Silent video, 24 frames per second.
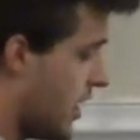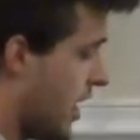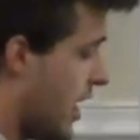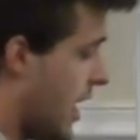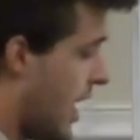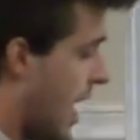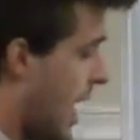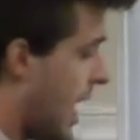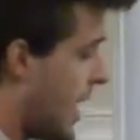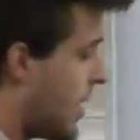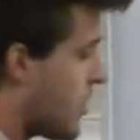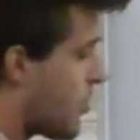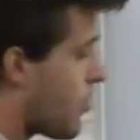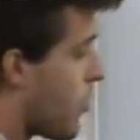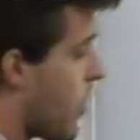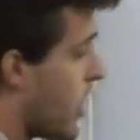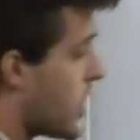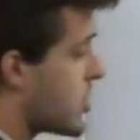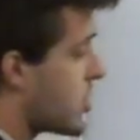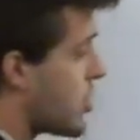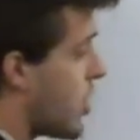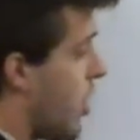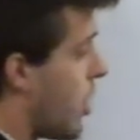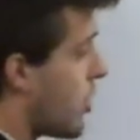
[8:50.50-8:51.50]
and it
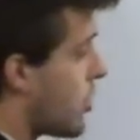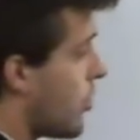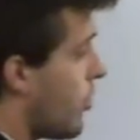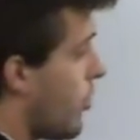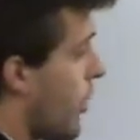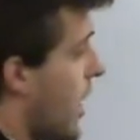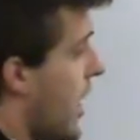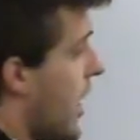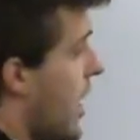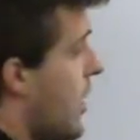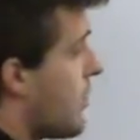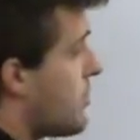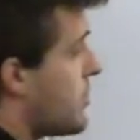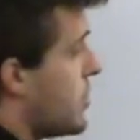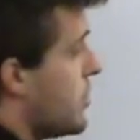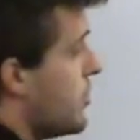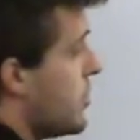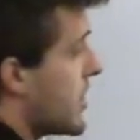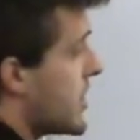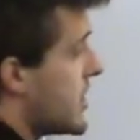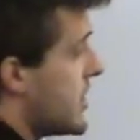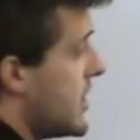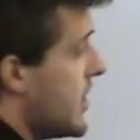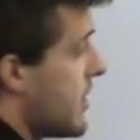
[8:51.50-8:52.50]
runs all the way up
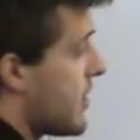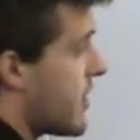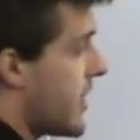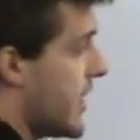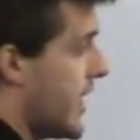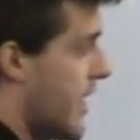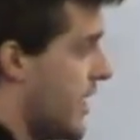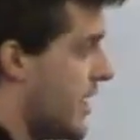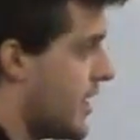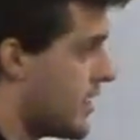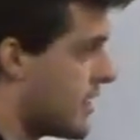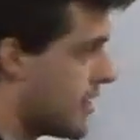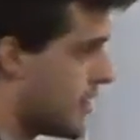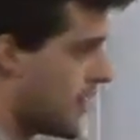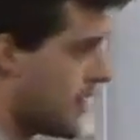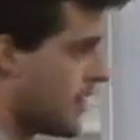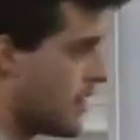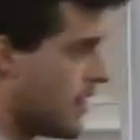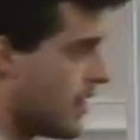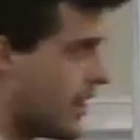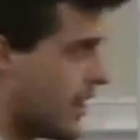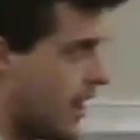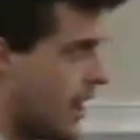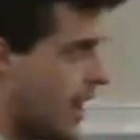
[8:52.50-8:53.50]
to Assyria.
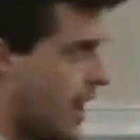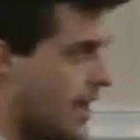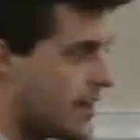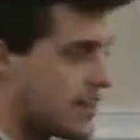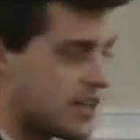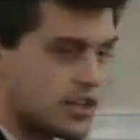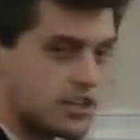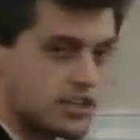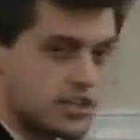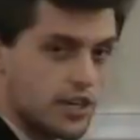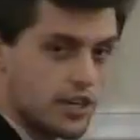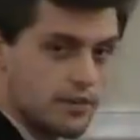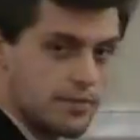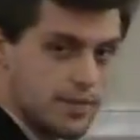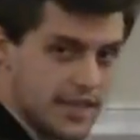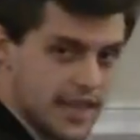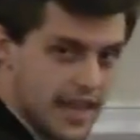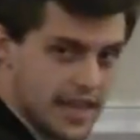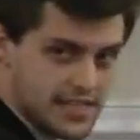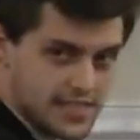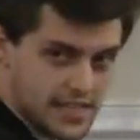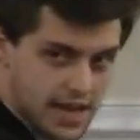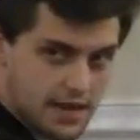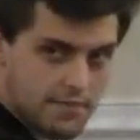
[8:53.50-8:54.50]
And there's going to be
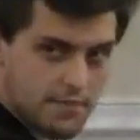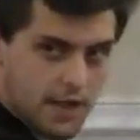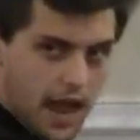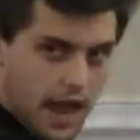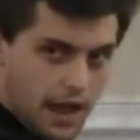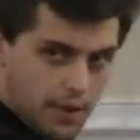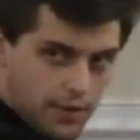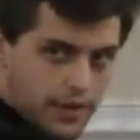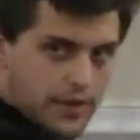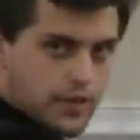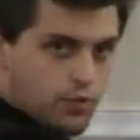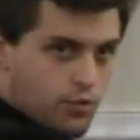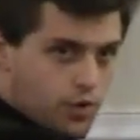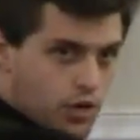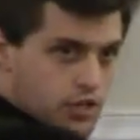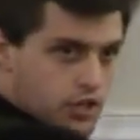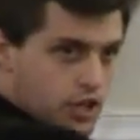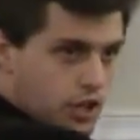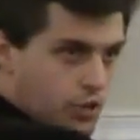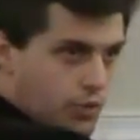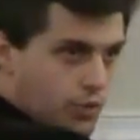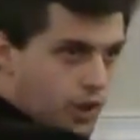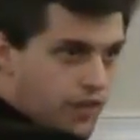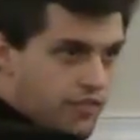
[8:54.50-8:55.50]
the same highway that runs all
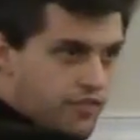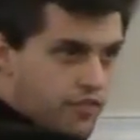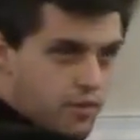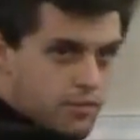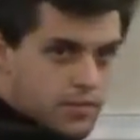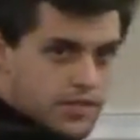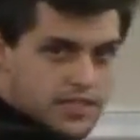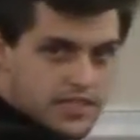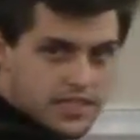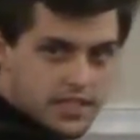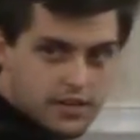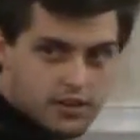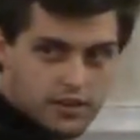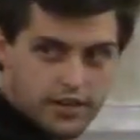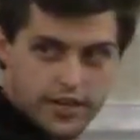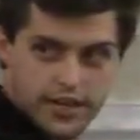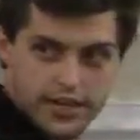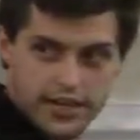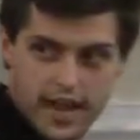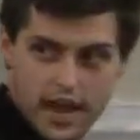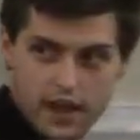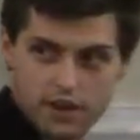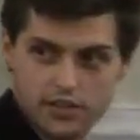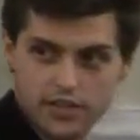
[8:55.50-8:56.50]
the way from Assyria
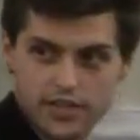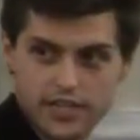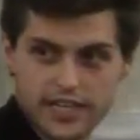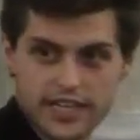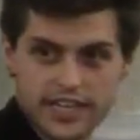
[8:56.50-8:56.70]
down to